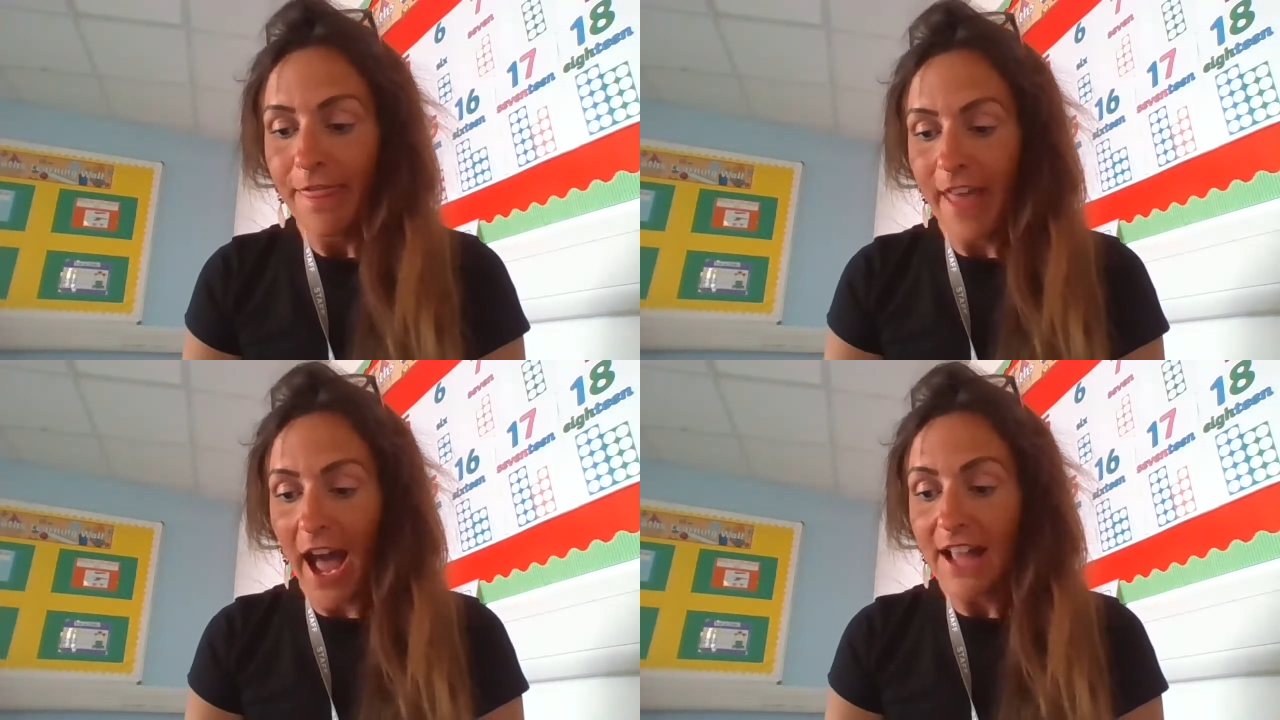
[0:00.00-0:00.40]

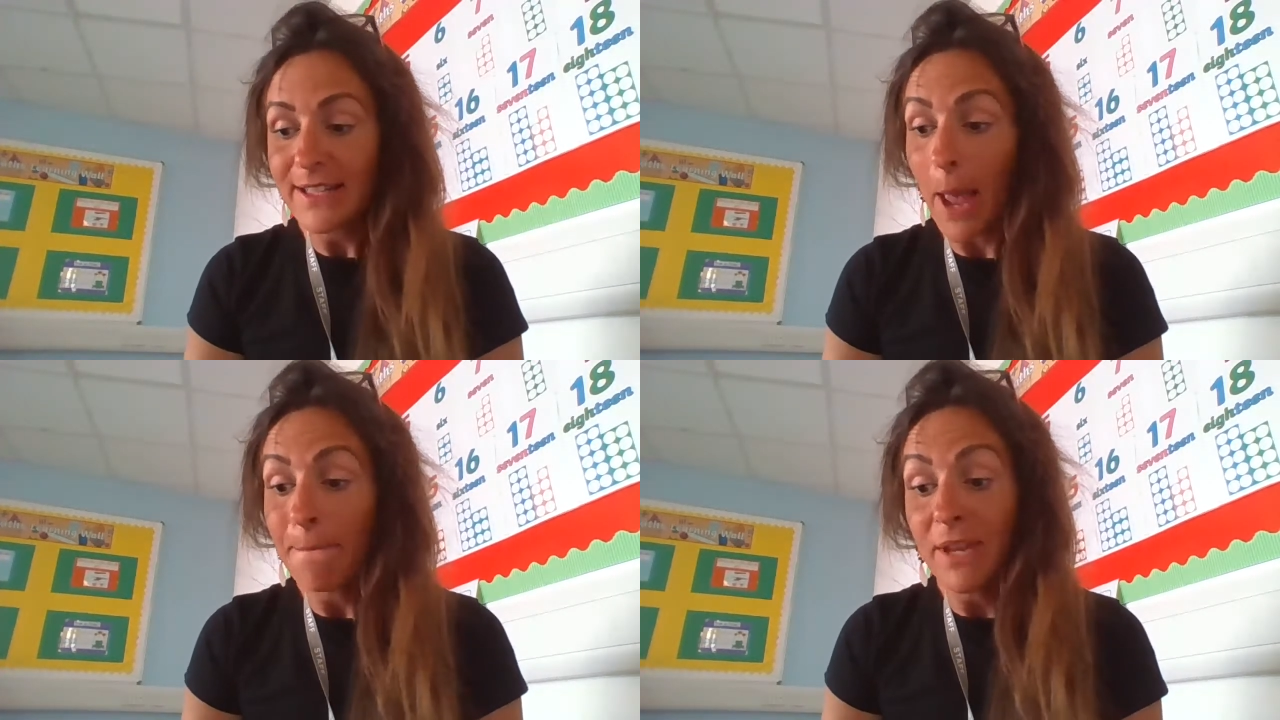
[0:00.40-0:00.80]
that
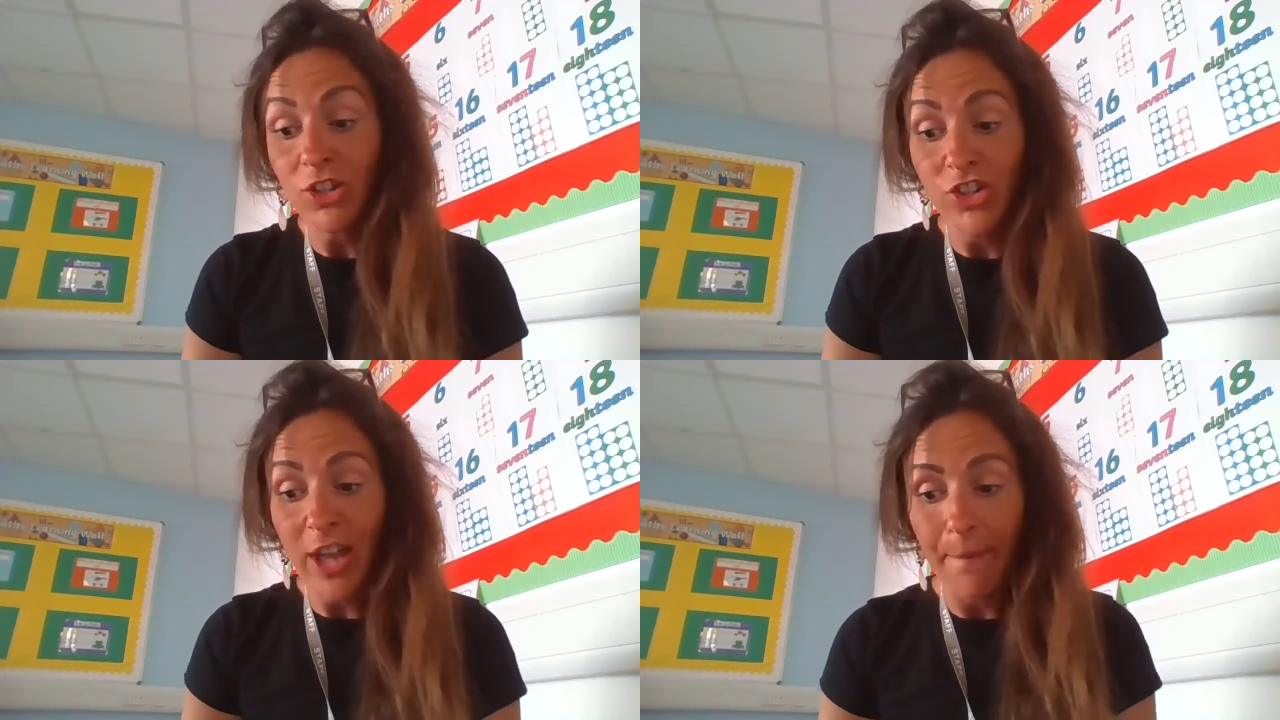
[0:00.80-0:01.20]

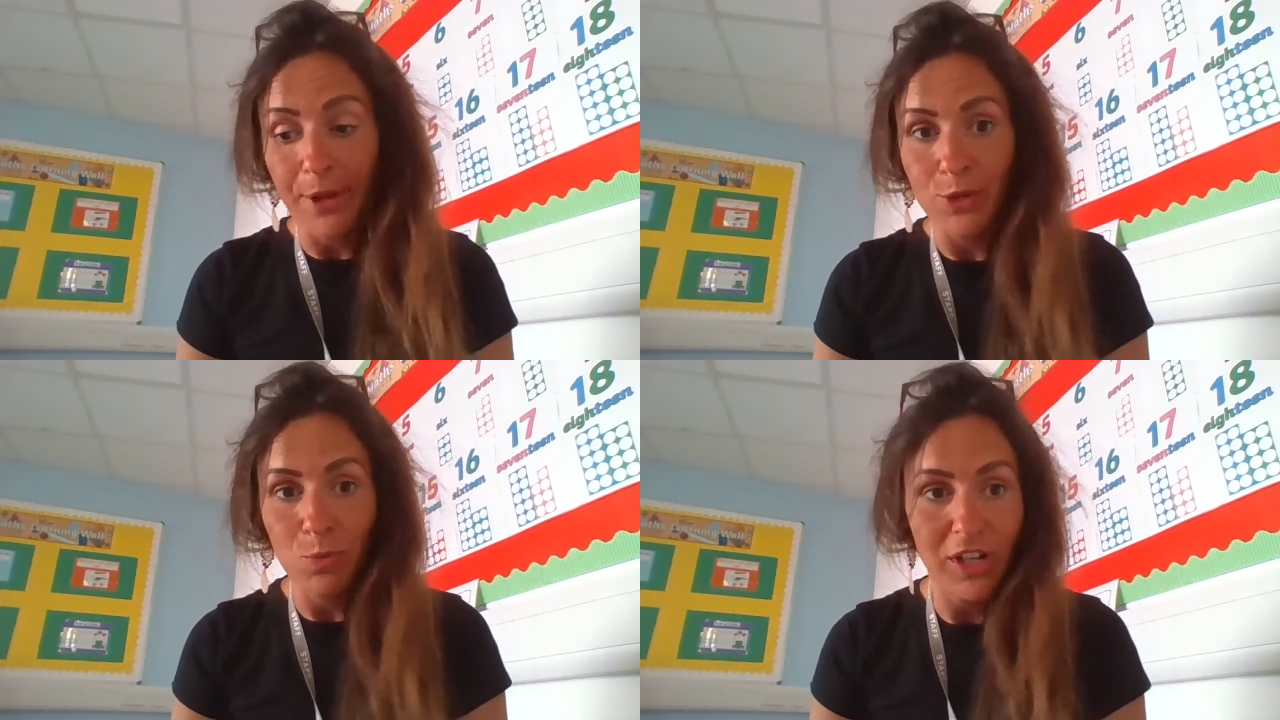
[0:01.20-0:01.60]
Miss
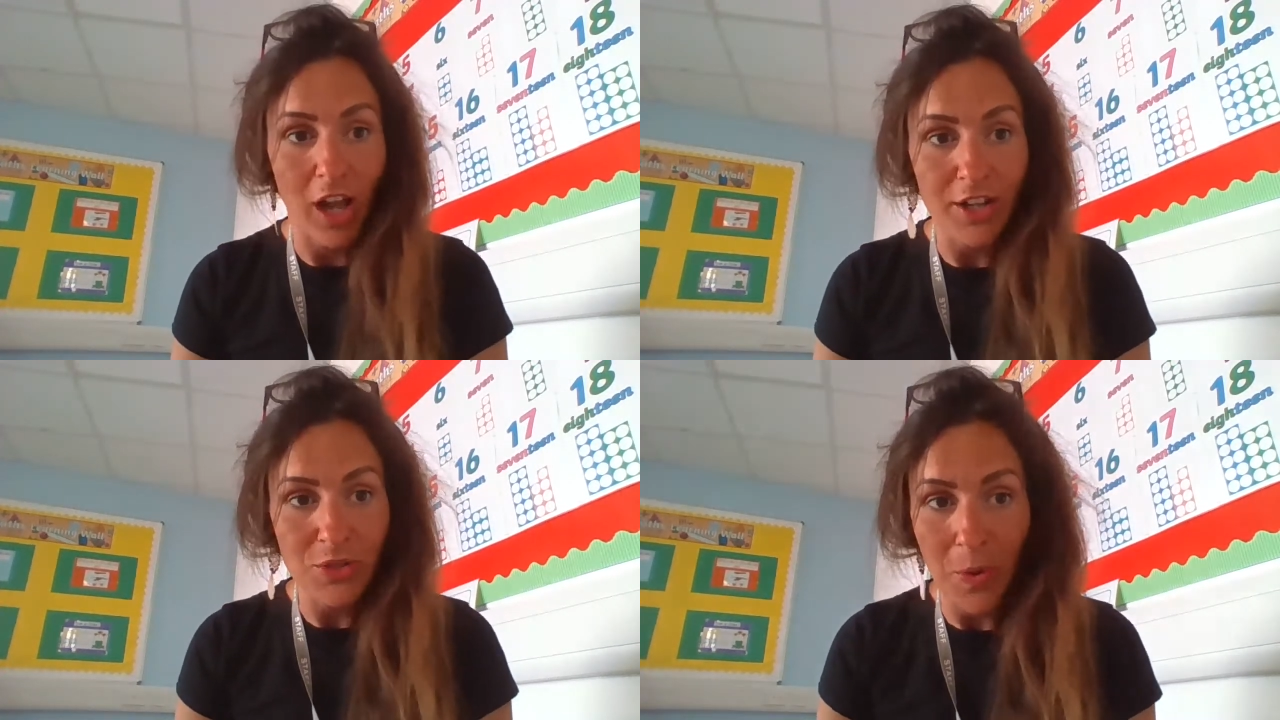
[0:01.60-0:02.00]
Shepherd would
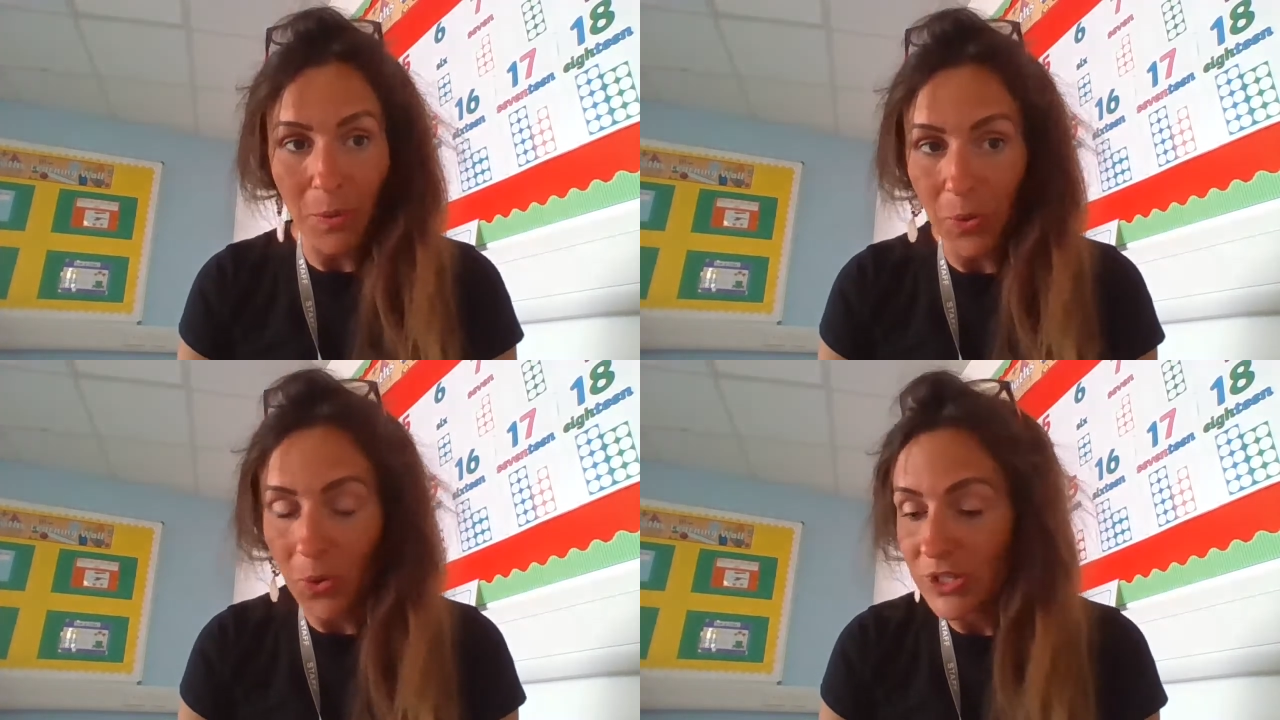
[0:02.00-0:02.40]
like to
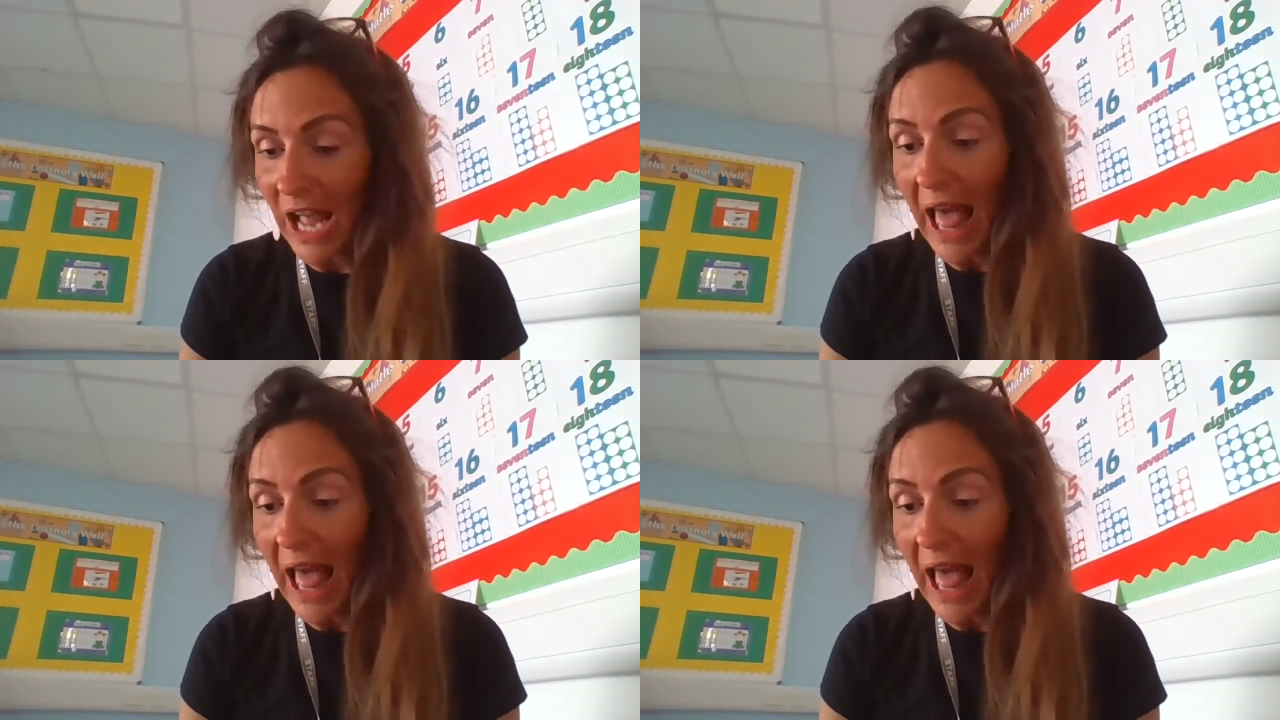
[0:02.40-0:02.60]
award